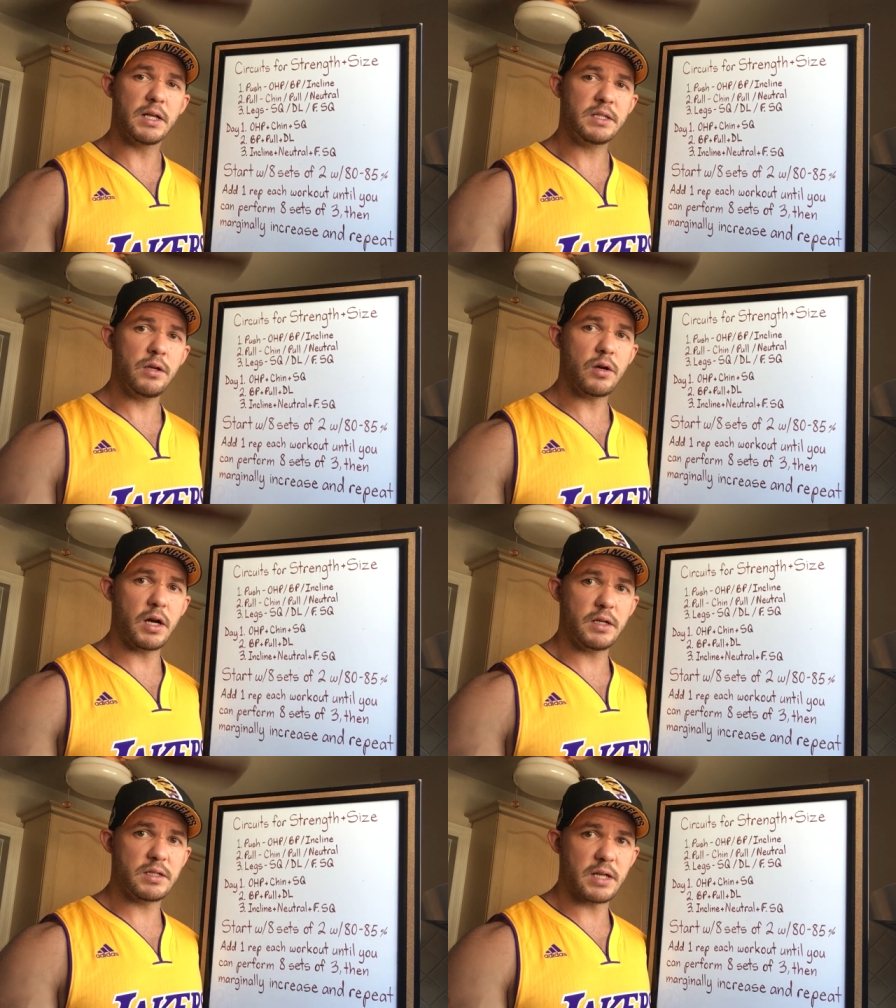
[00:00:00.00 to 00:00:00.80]
let's say
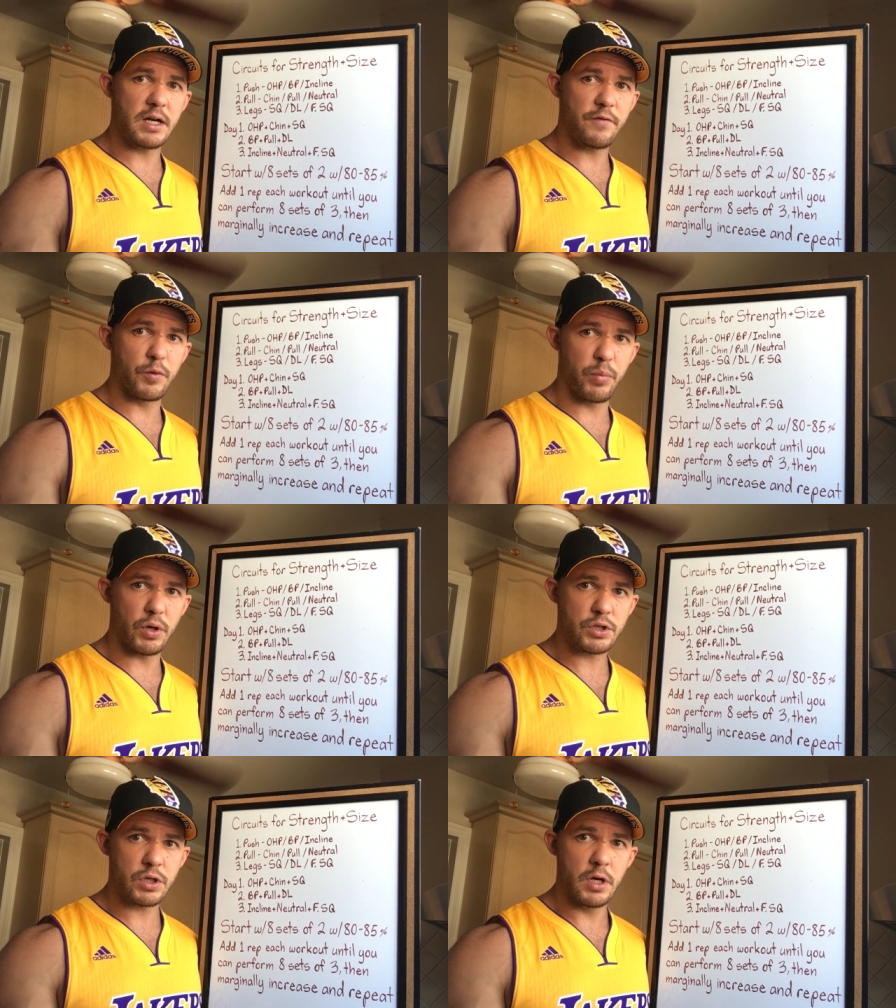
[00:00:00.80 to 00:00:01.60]
you're undecided for
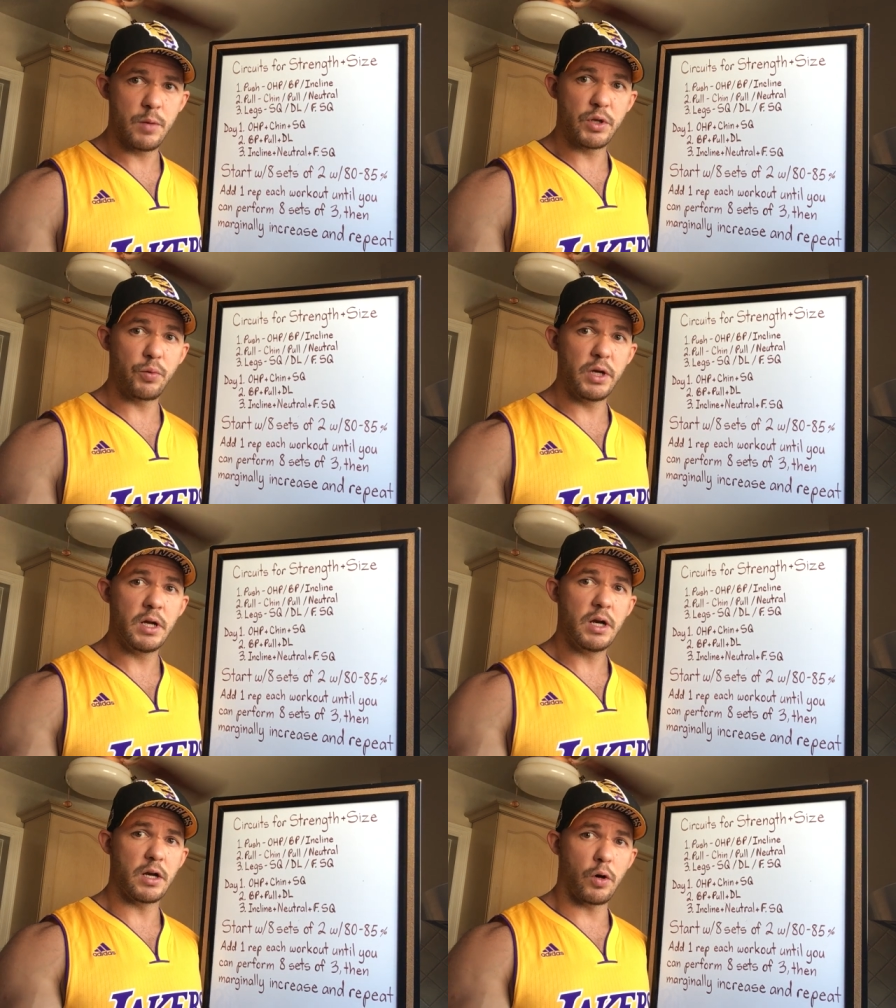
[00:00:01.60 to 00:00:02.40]
push
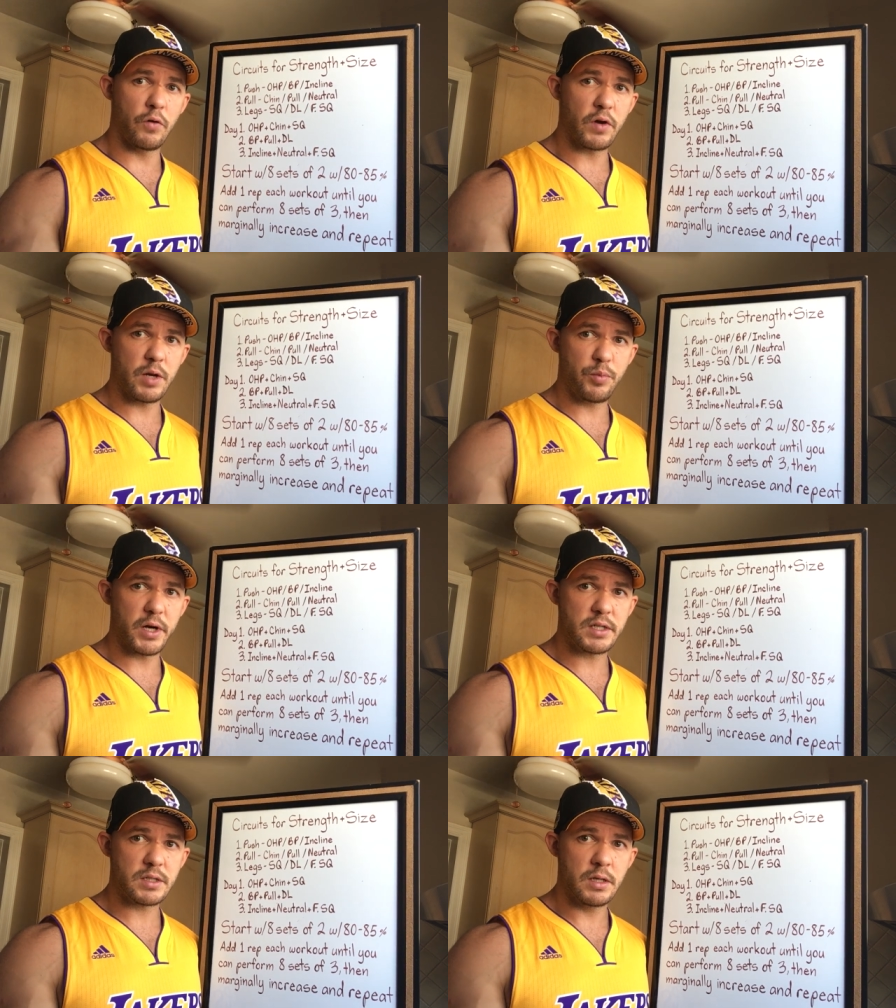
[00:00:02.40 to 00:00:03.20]
between an overhead
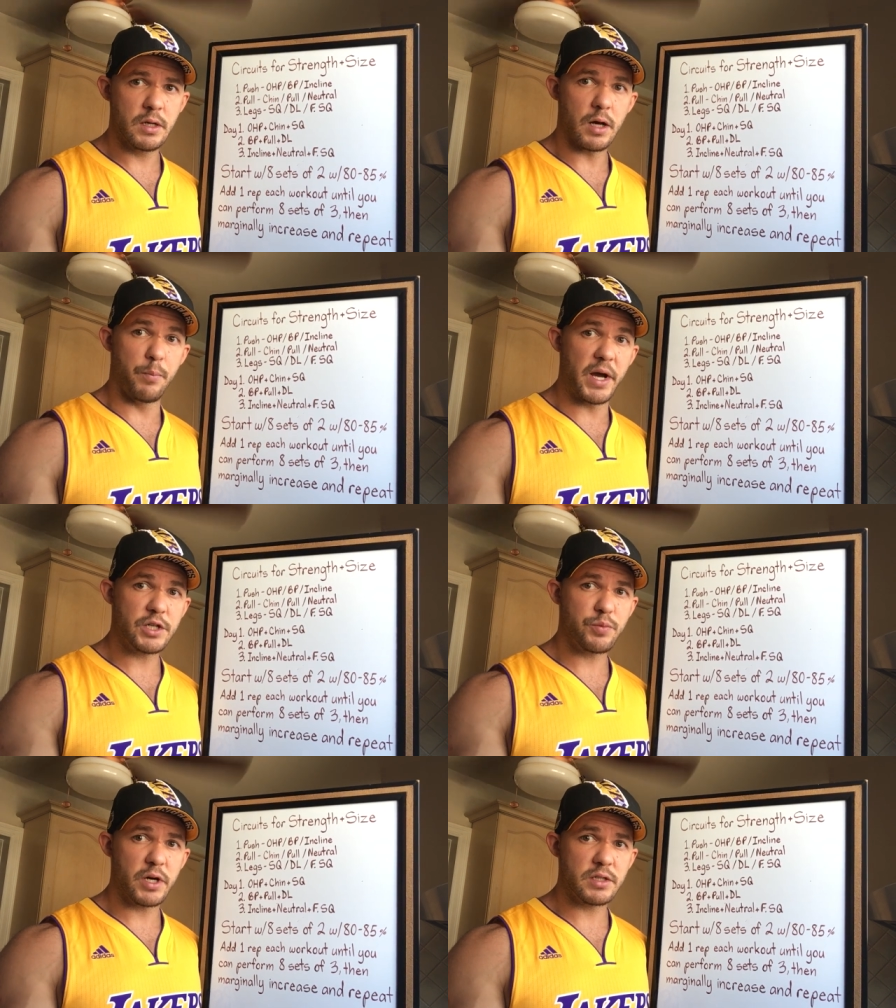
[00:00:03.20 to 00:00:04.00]
press, a
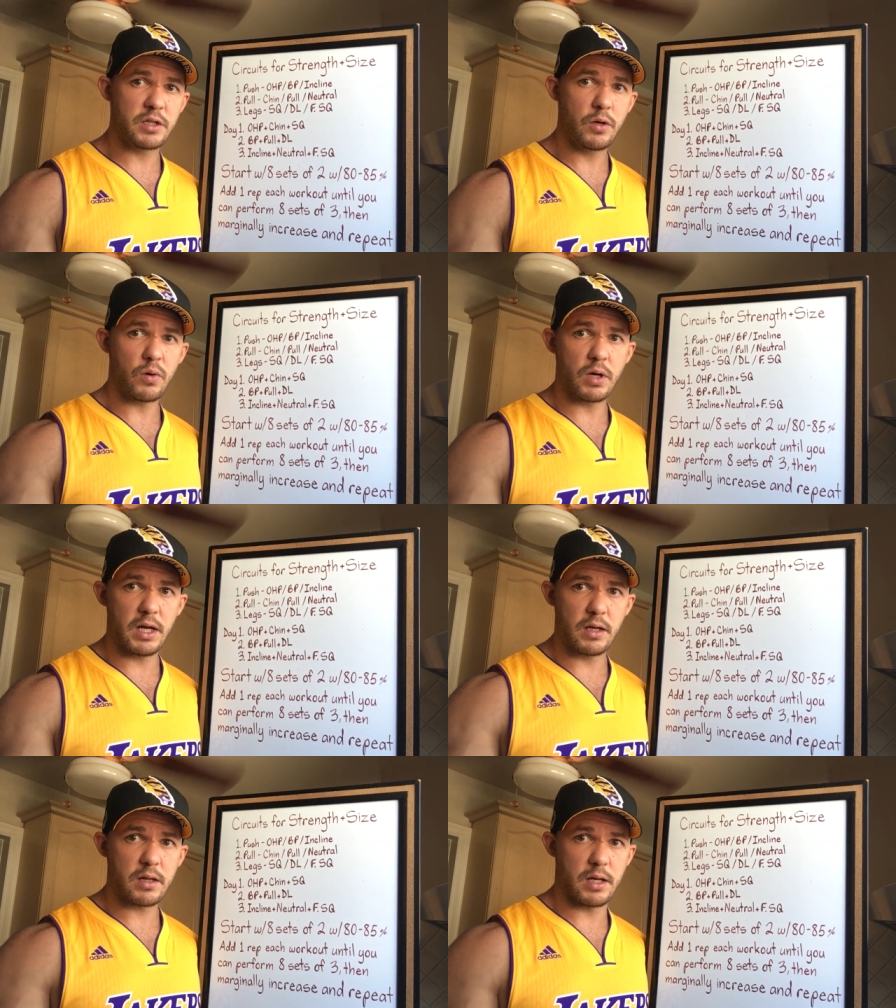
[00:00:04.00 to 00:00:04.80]
bench press, or an
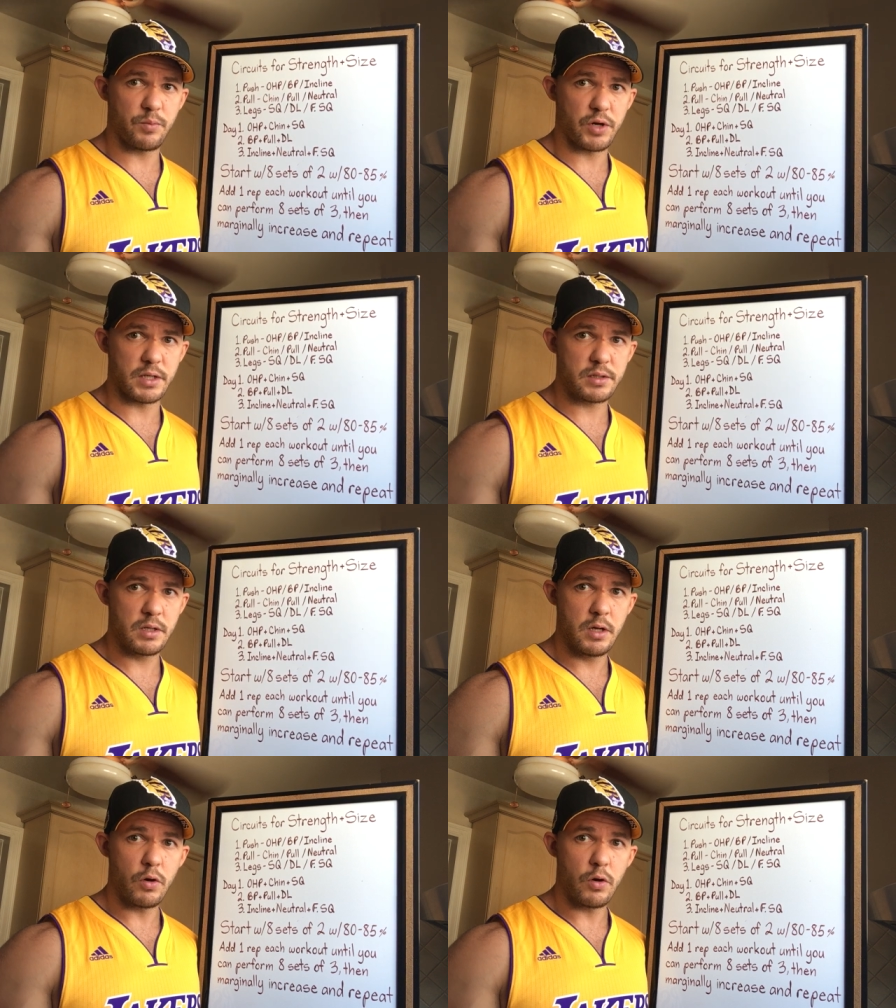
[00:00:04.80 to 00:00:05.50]
incline press.